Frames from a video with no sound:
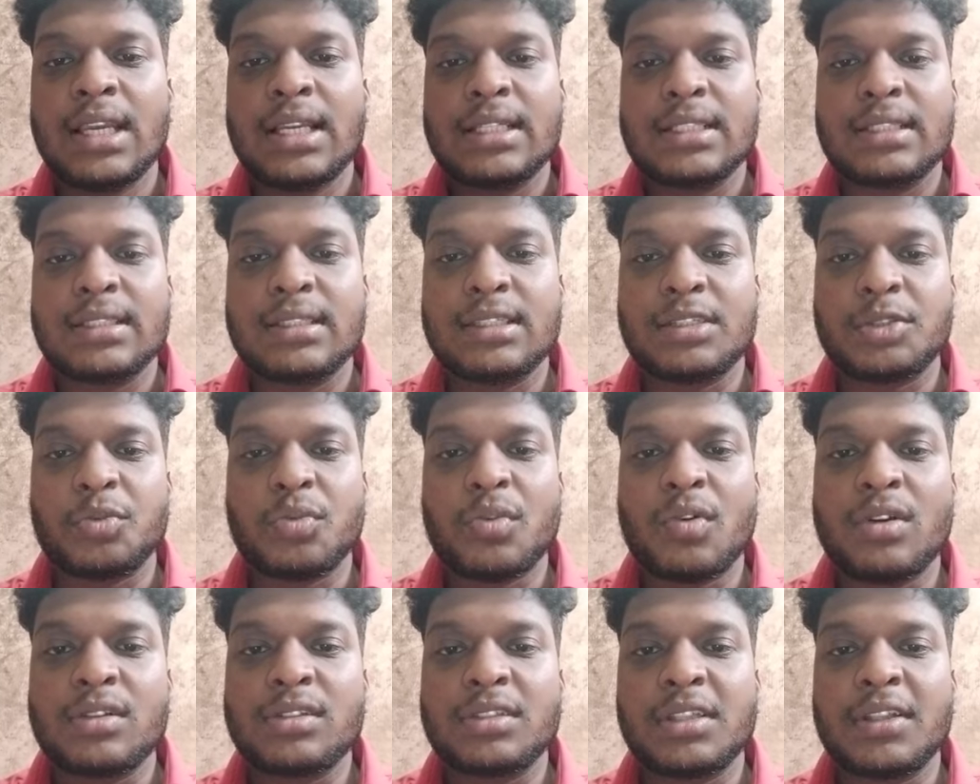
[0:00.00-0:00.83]
This
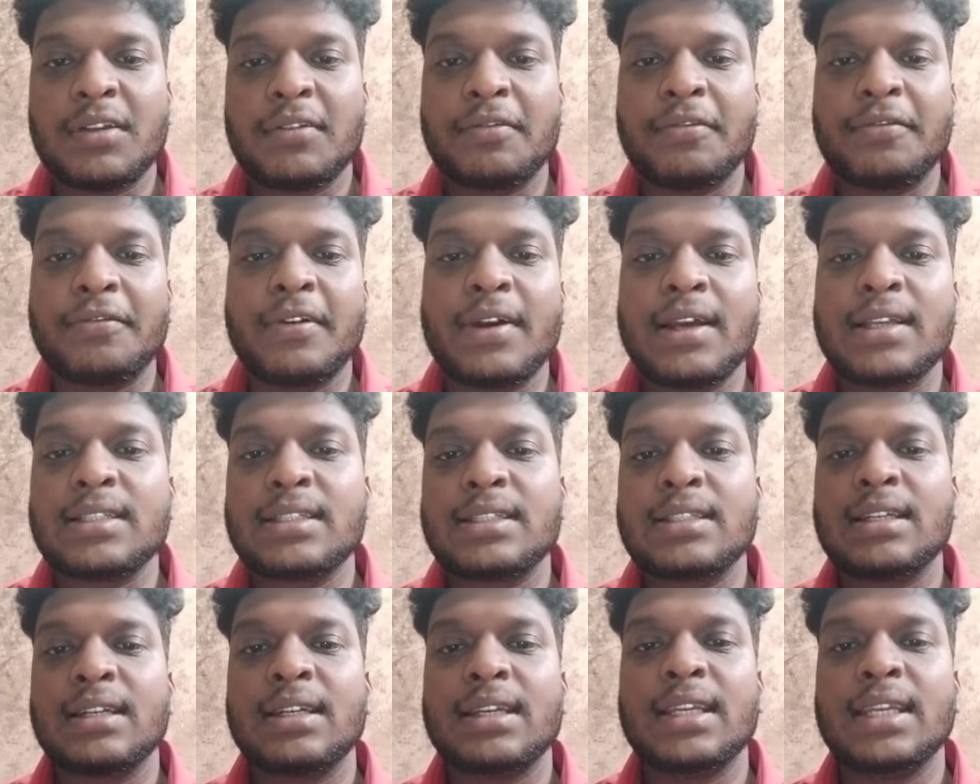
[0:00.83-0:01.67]
was the first
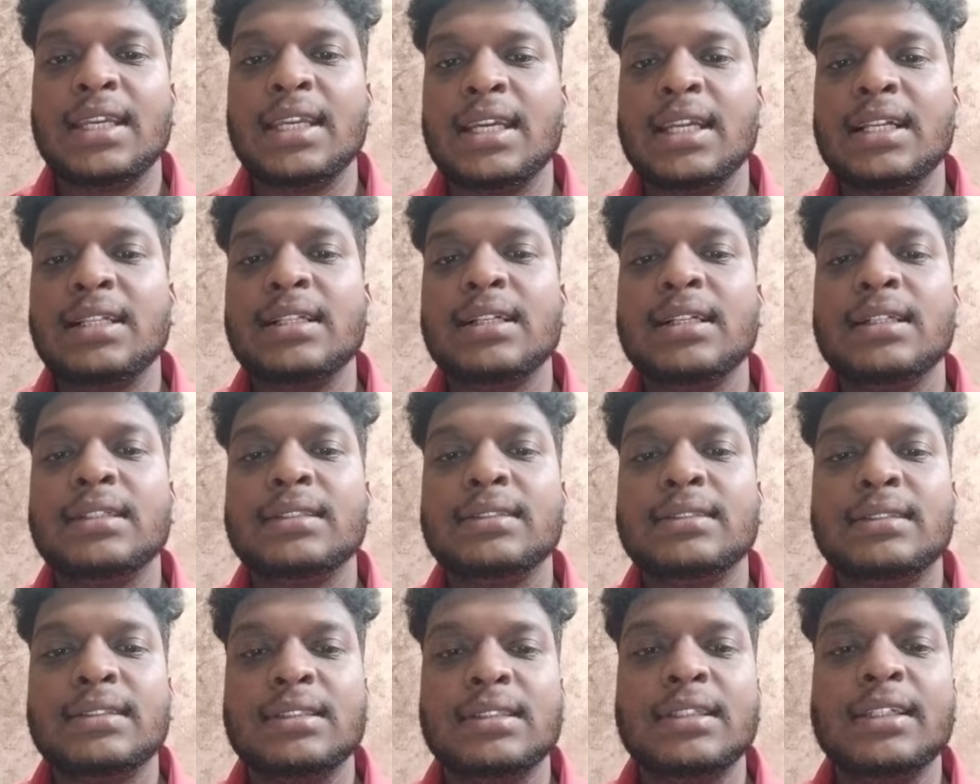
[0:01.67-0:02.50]
real
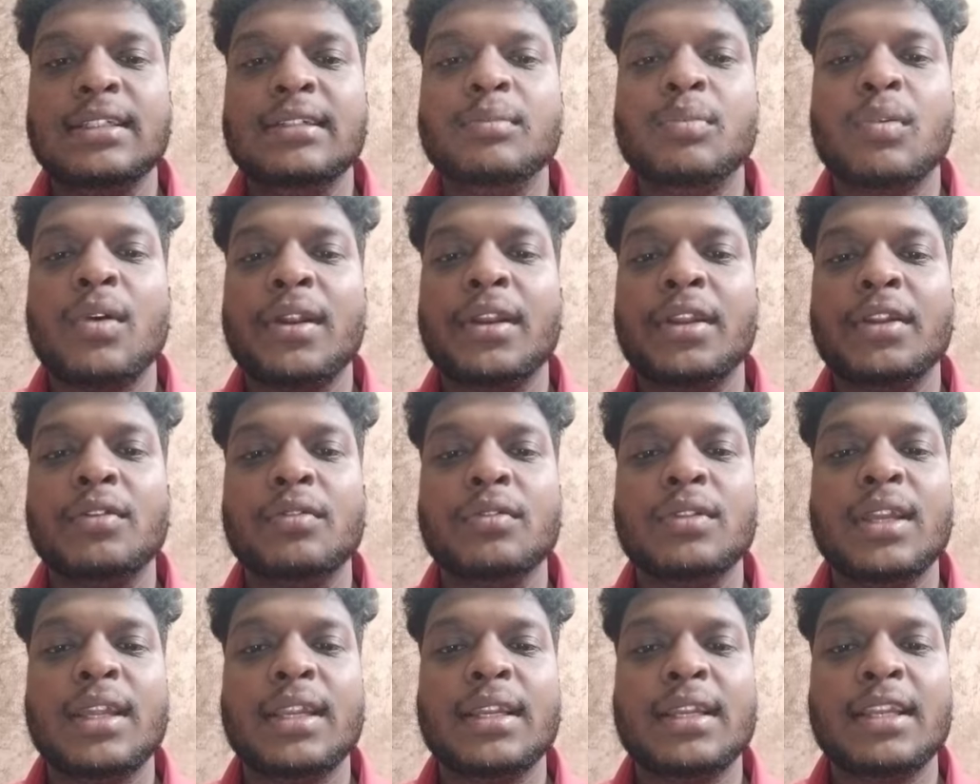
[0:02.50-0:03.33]
turning point into the
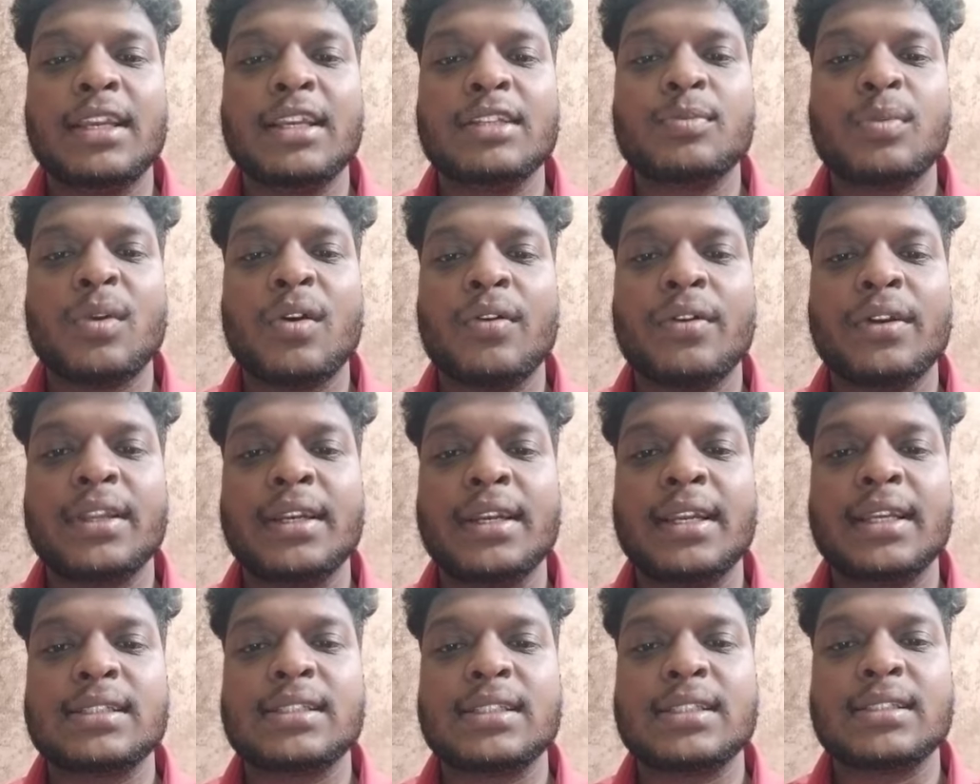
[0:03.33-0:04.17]
India's poverty
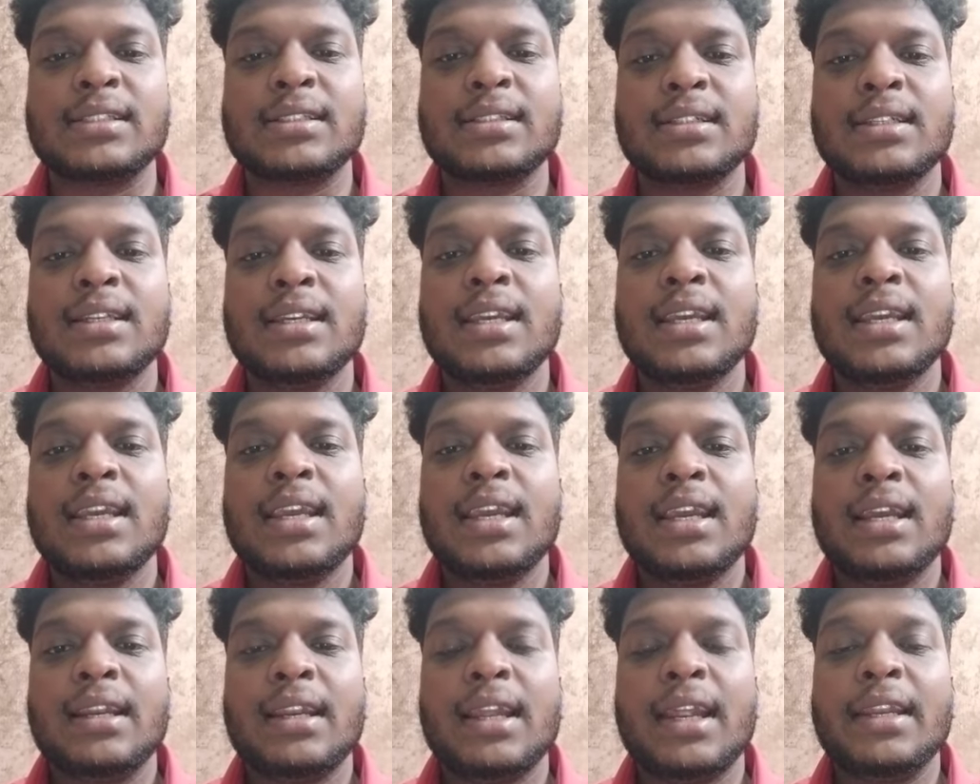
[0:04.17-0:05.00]
reductions.
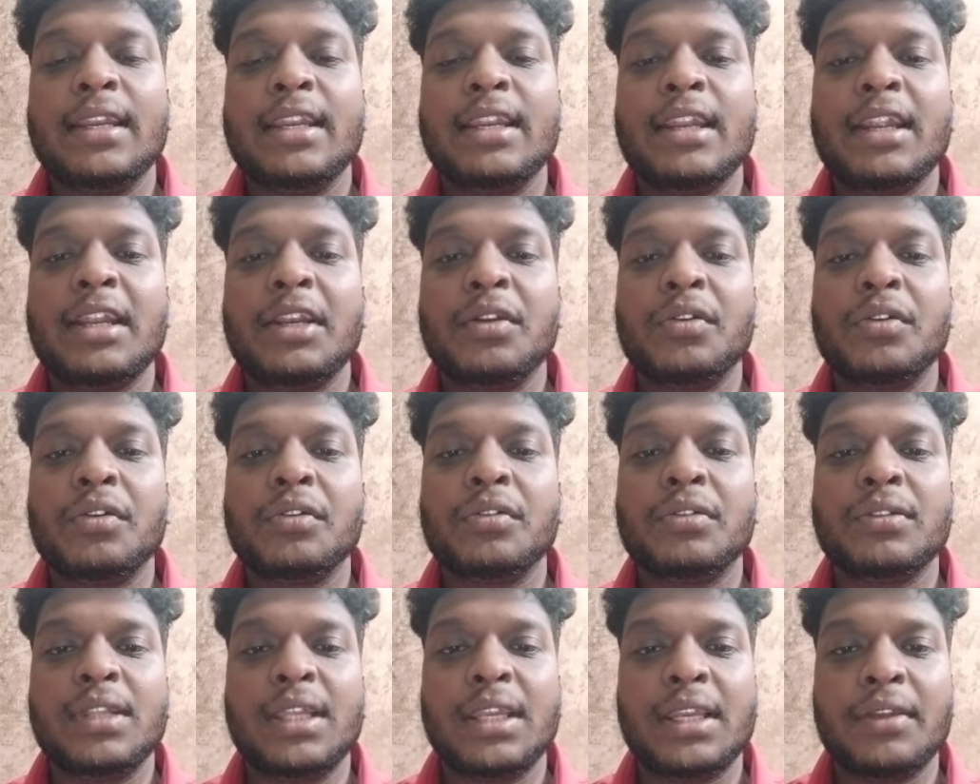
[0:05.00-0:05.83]
1991,
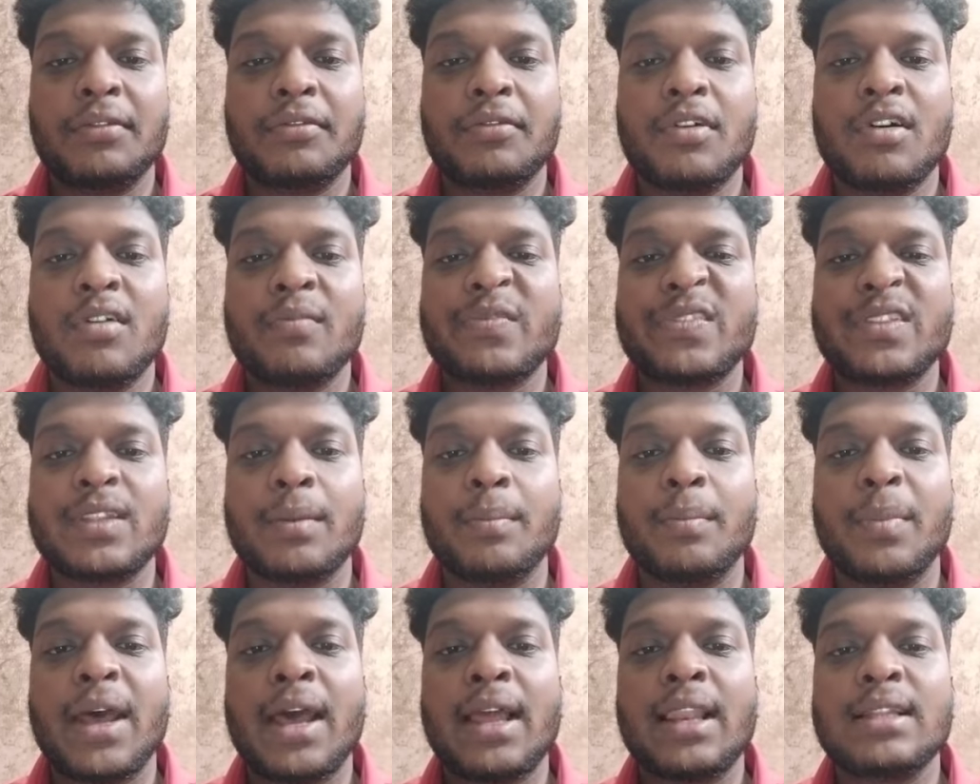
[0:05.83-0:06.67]
the reforms, the
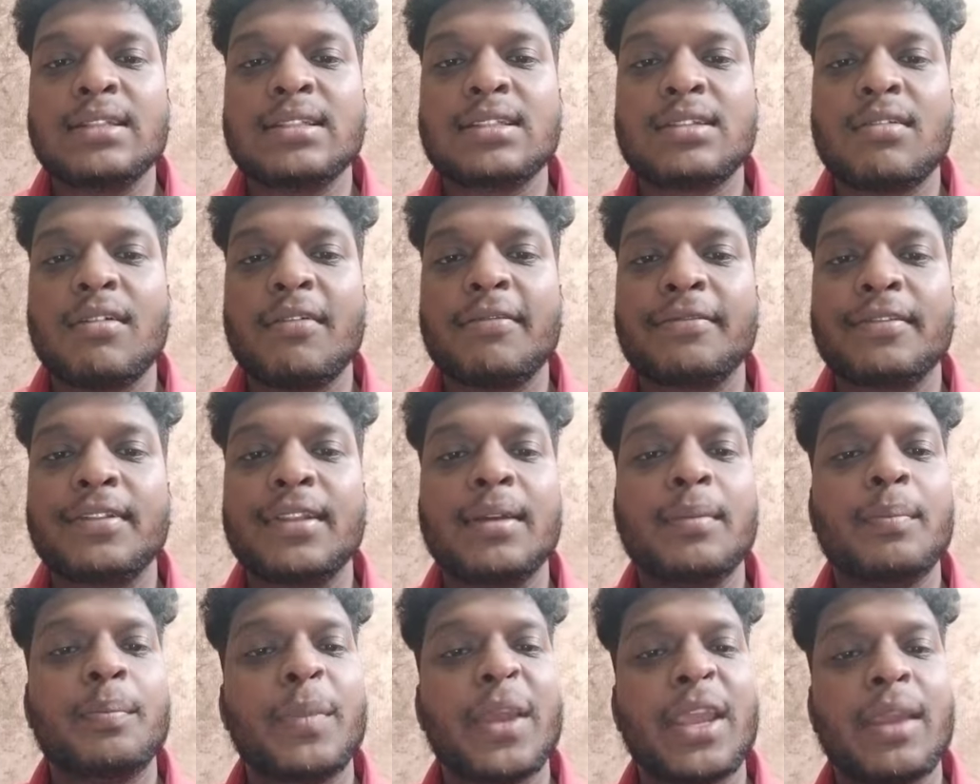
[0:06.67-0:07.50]
balance of the
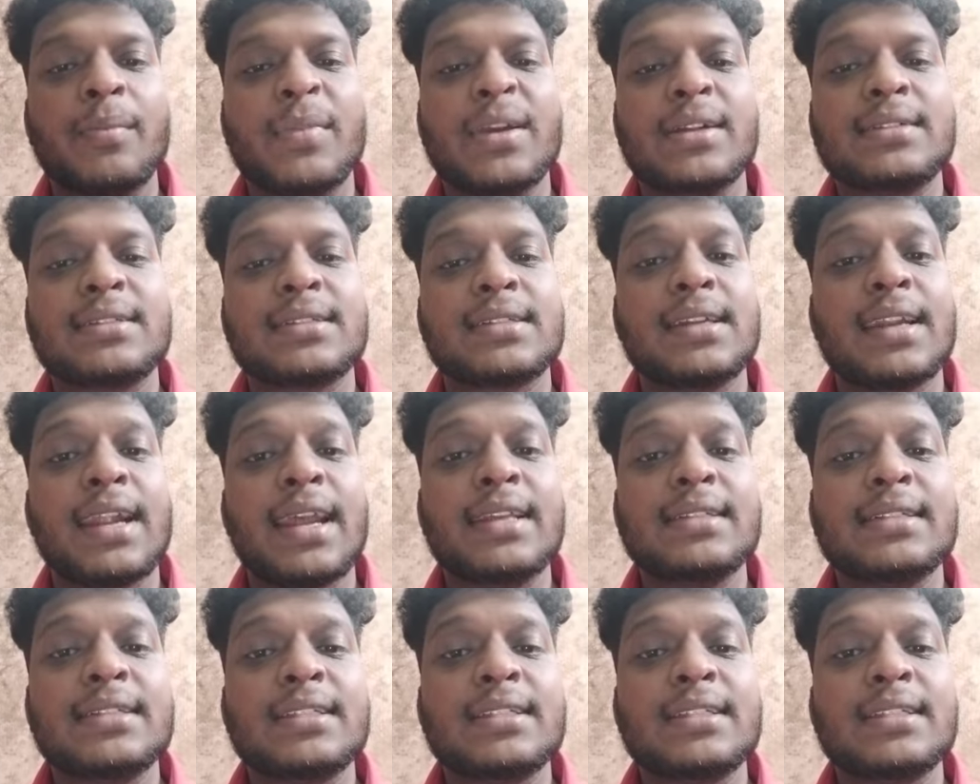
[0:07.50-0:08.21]
payments crisis